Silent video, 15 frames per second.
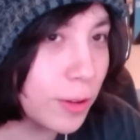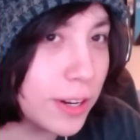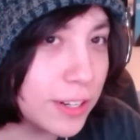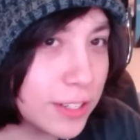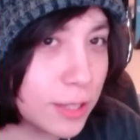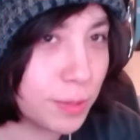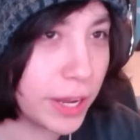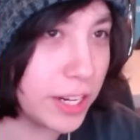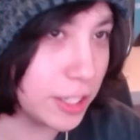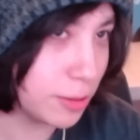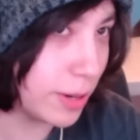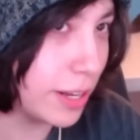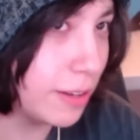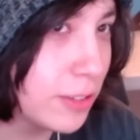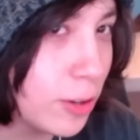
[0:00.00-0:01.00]
I told it in
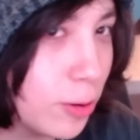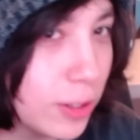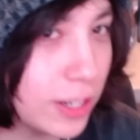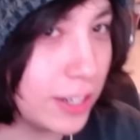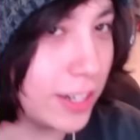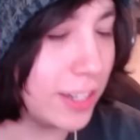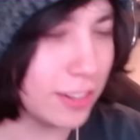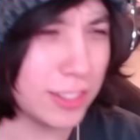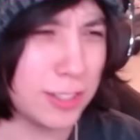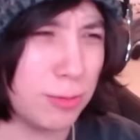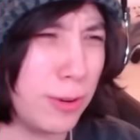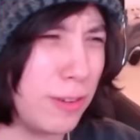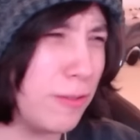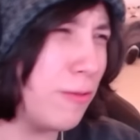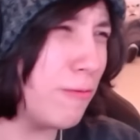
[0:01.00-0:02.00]
Spanish, but I haven't told it in English.
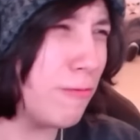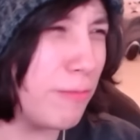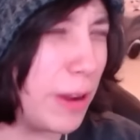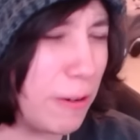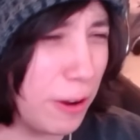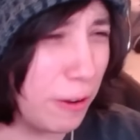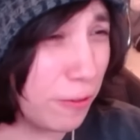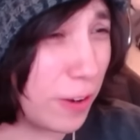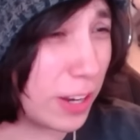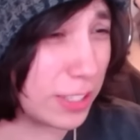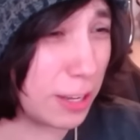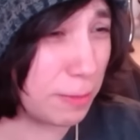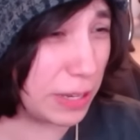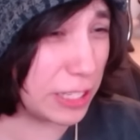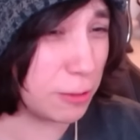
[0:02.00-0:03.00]
But very
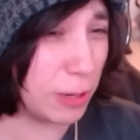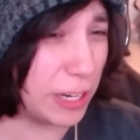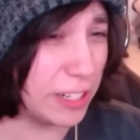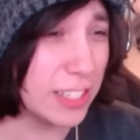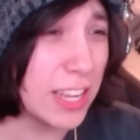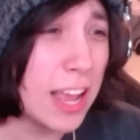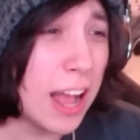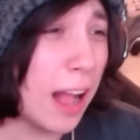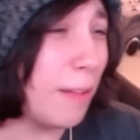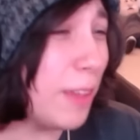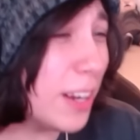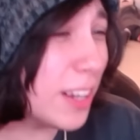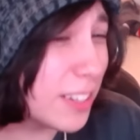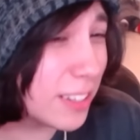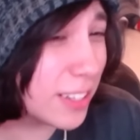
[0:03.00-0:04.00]
fucked up experience. I'm
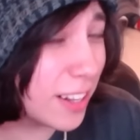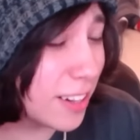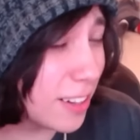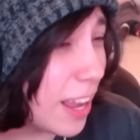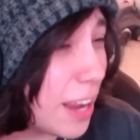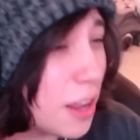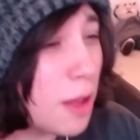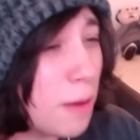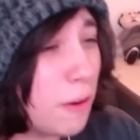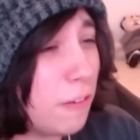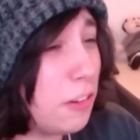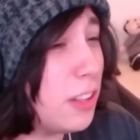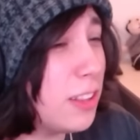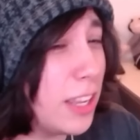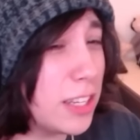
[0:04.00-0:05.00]
not gonna go and lie.
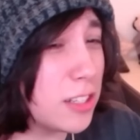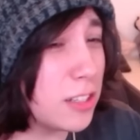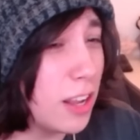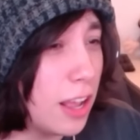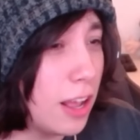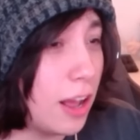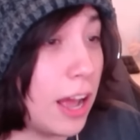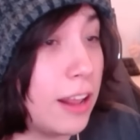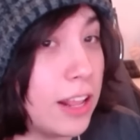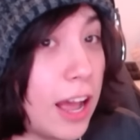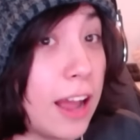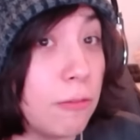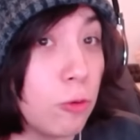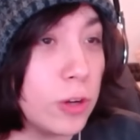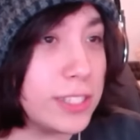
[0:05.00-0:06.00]
African Lakes I,
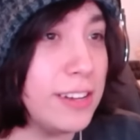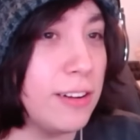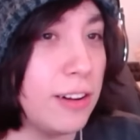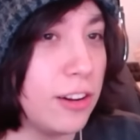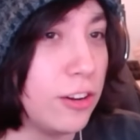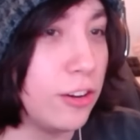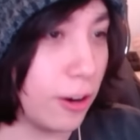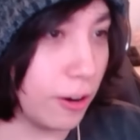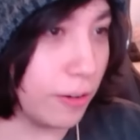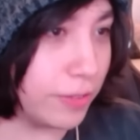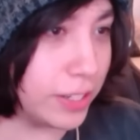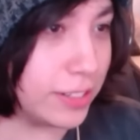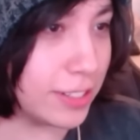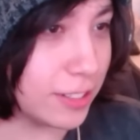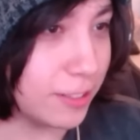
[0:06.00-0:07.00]
I wasn't
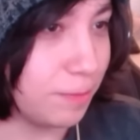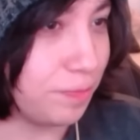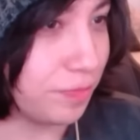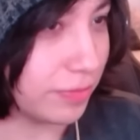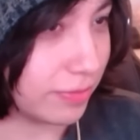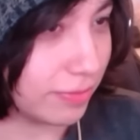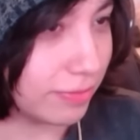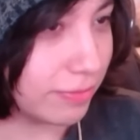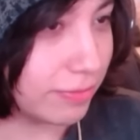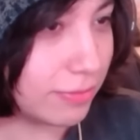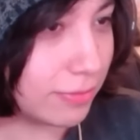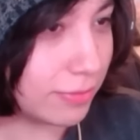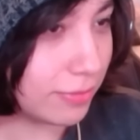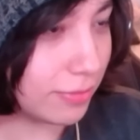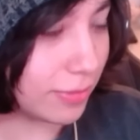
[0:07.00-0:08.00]
nervous.
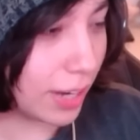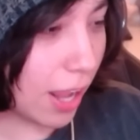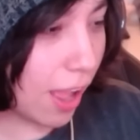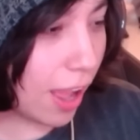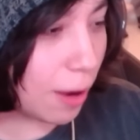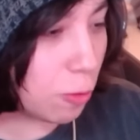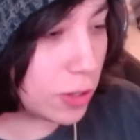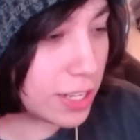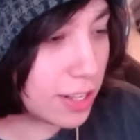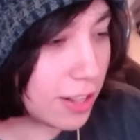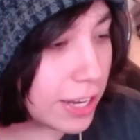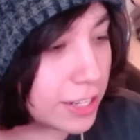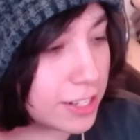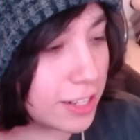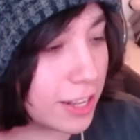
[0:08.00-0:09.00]
I wasn't
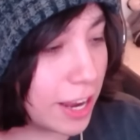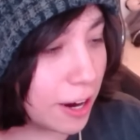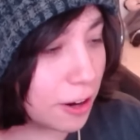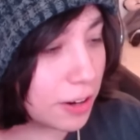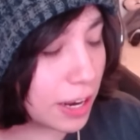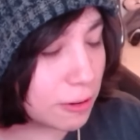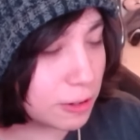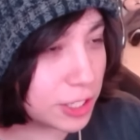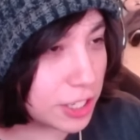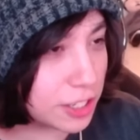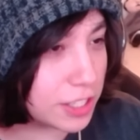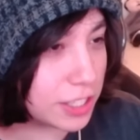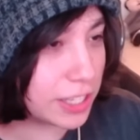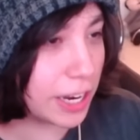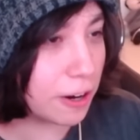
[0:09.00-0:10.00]
like scared. I was
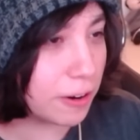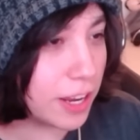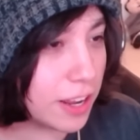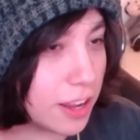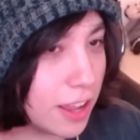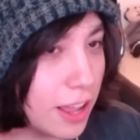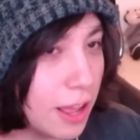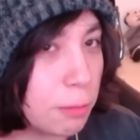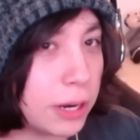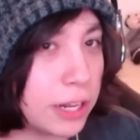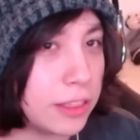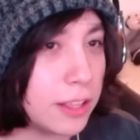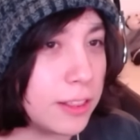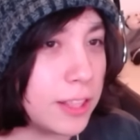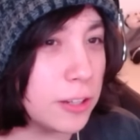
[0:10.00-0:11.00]
just staring.
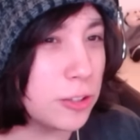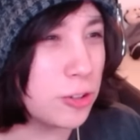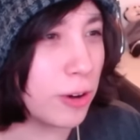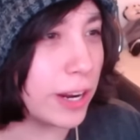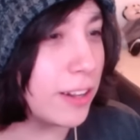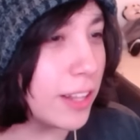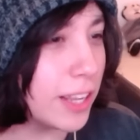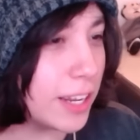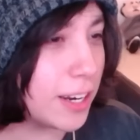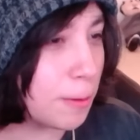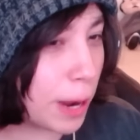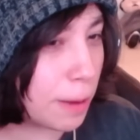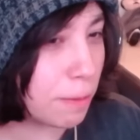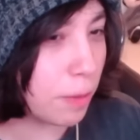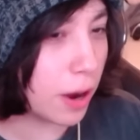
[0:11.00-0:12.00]
But I think the adrenaline
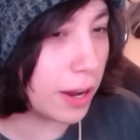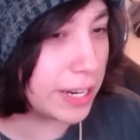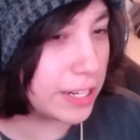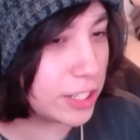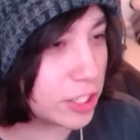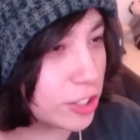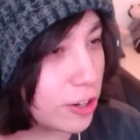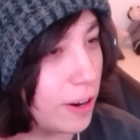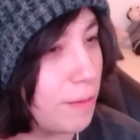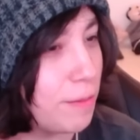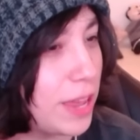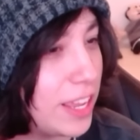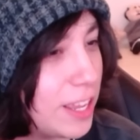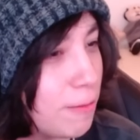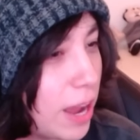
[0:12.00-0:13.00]
in my body just
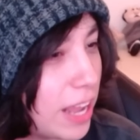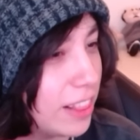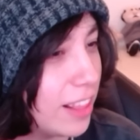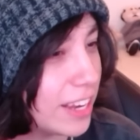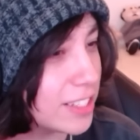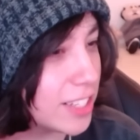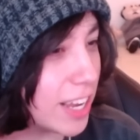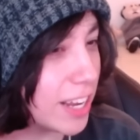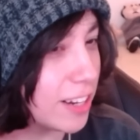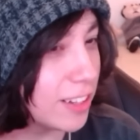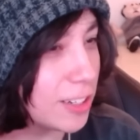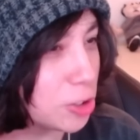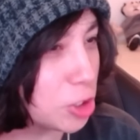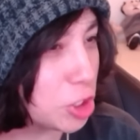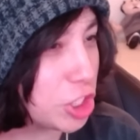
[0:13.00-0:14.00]
started making my legs get a
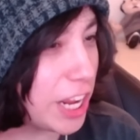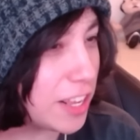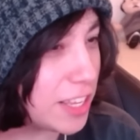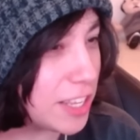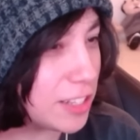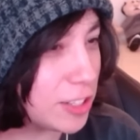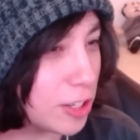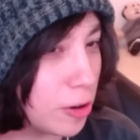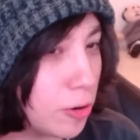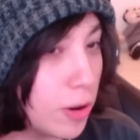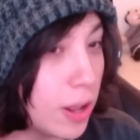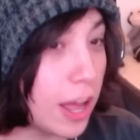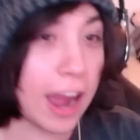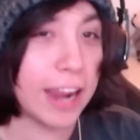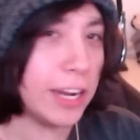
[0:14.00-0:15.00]
little shaky too.